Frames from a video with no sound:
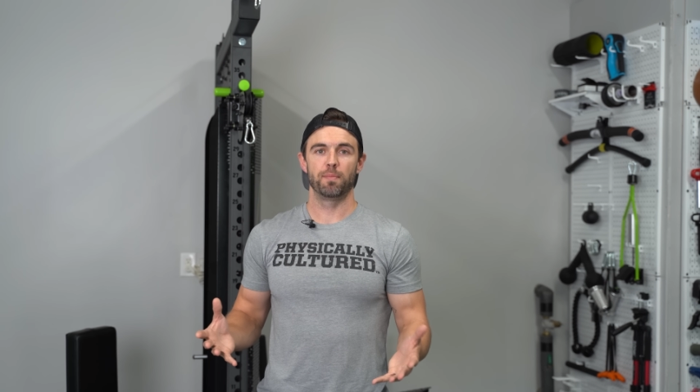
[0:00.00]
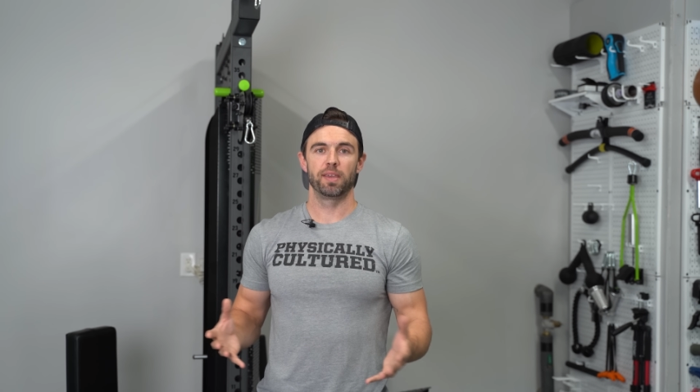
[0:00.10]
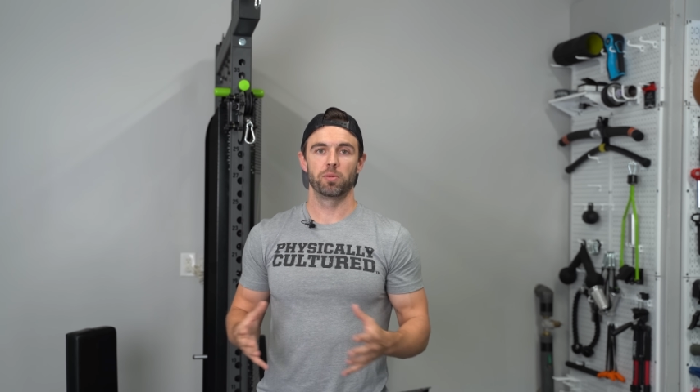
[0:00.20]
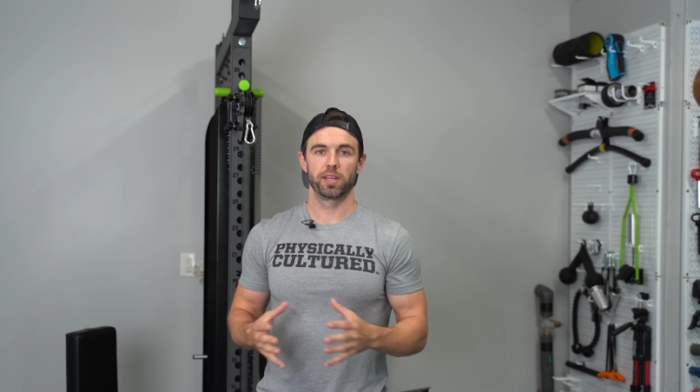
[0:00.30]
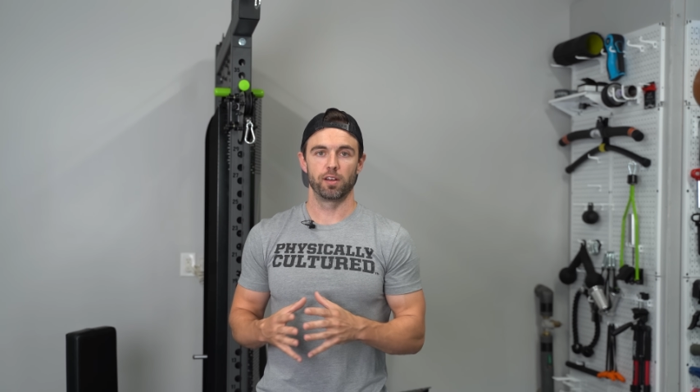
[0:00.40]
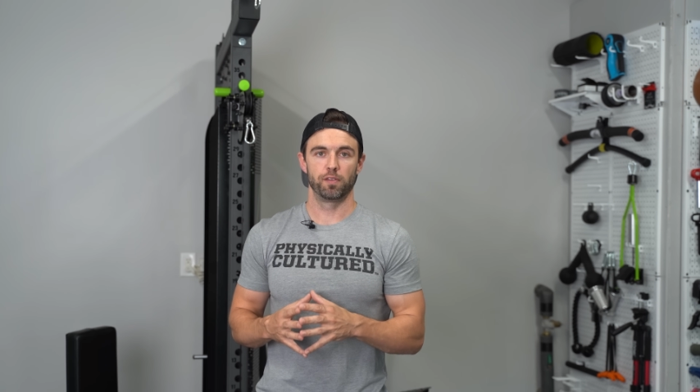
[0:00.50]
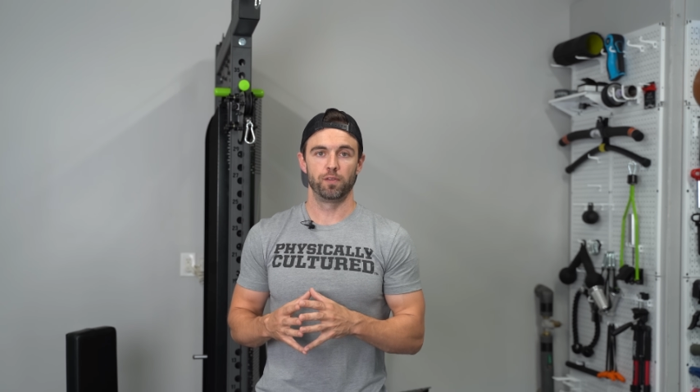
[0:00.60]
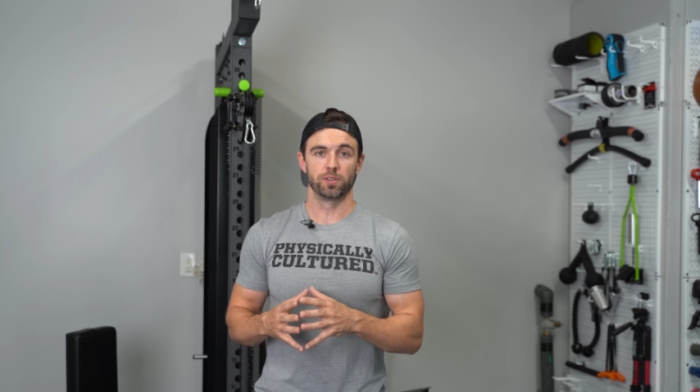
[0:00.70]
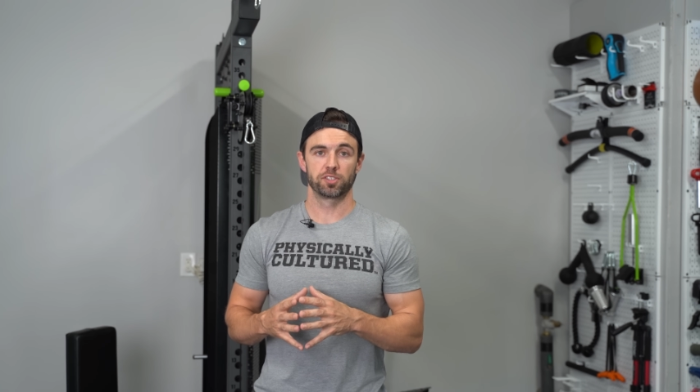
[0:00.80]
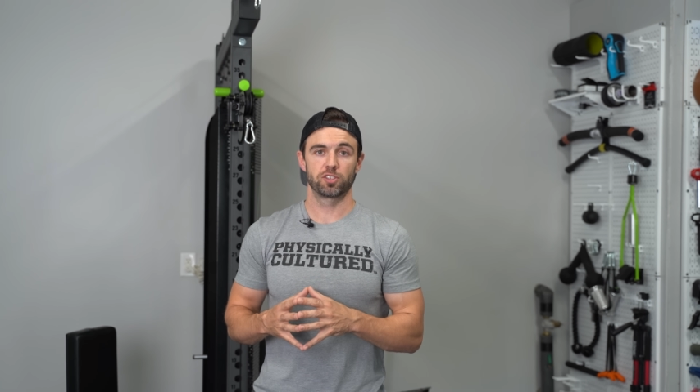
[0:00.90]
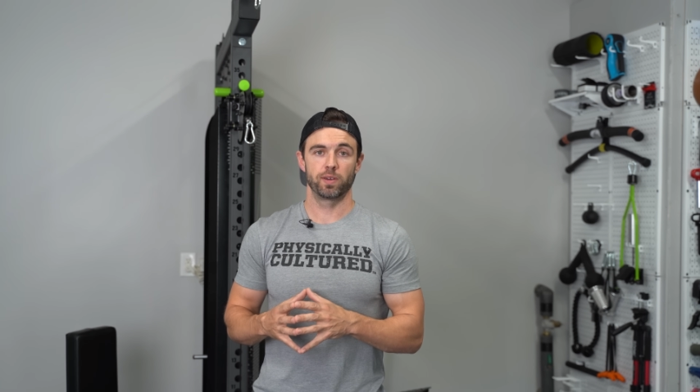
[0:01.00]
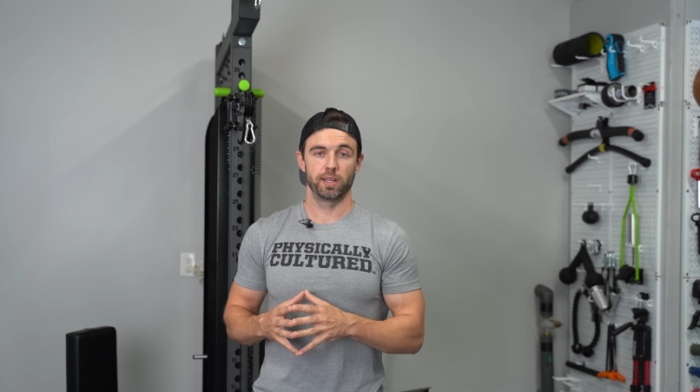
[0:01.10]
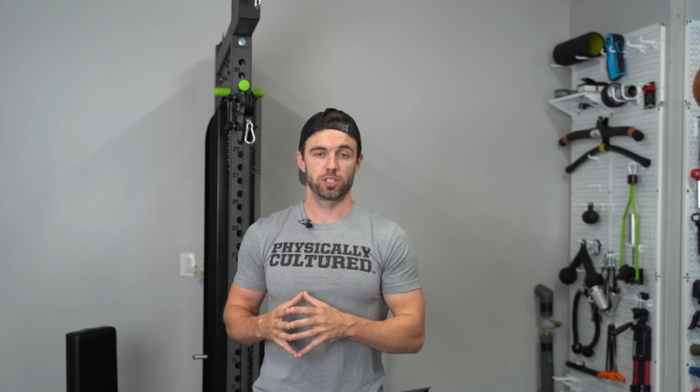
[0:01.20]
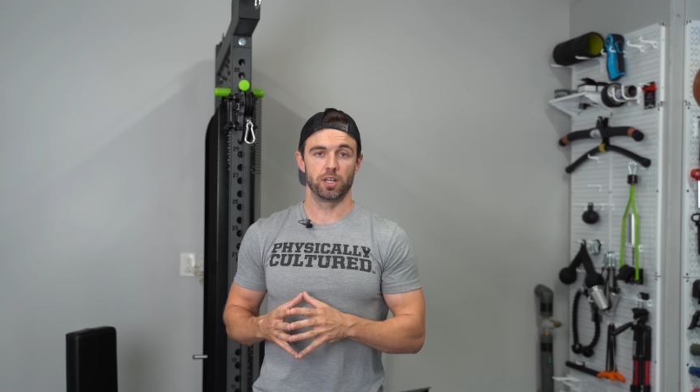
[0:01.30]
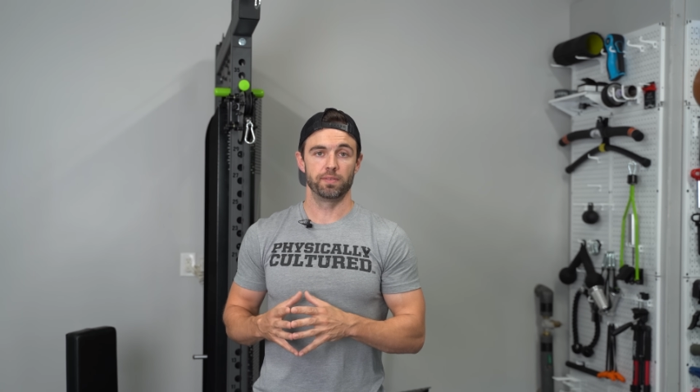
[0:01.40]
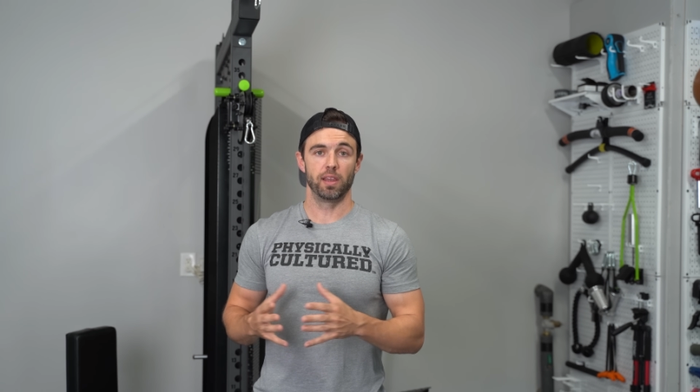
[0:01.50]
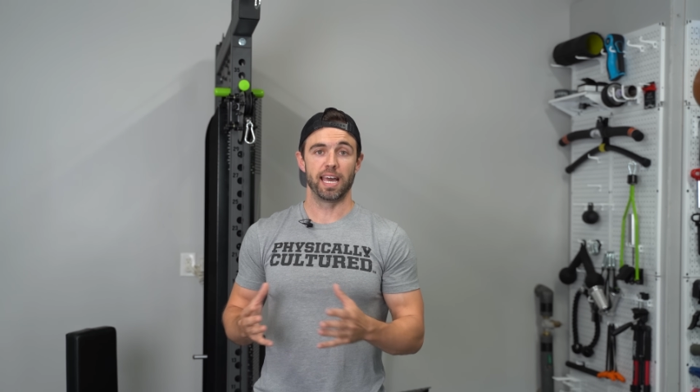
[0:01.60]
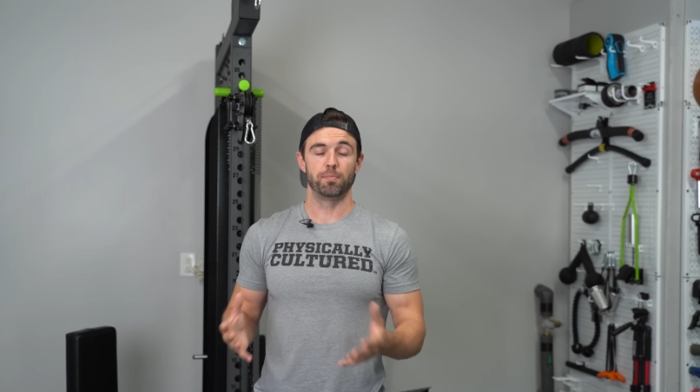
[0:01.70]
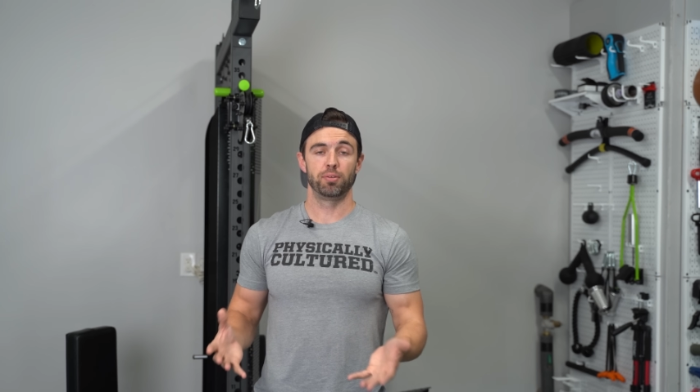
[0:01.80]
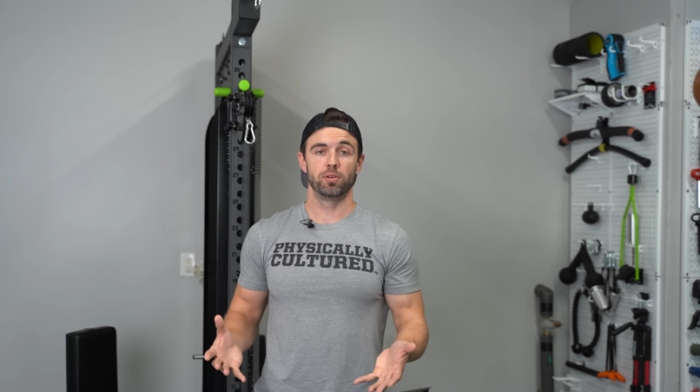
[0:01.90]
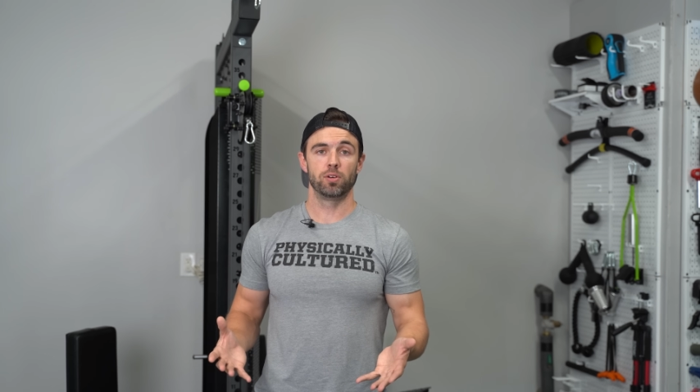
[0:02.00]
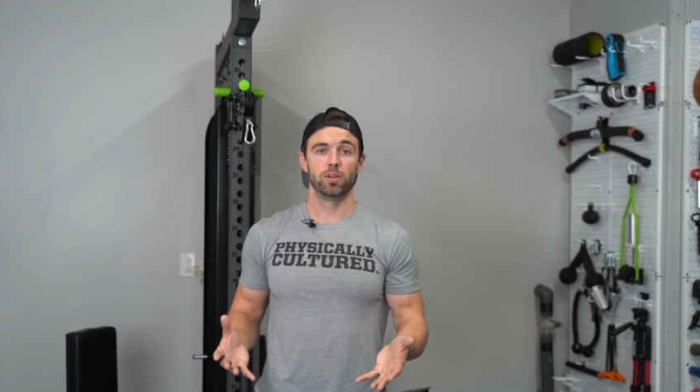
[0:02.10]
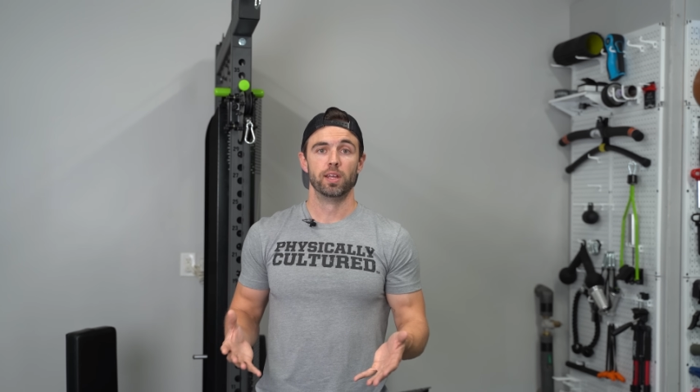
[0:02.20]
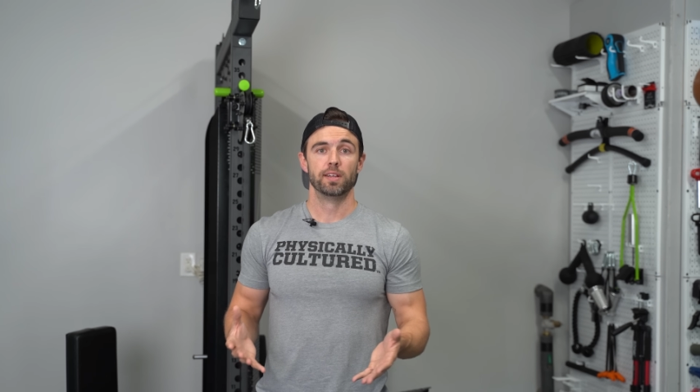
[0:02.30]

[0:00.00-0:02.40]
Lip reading: be able to get a full stretch on the lat pull,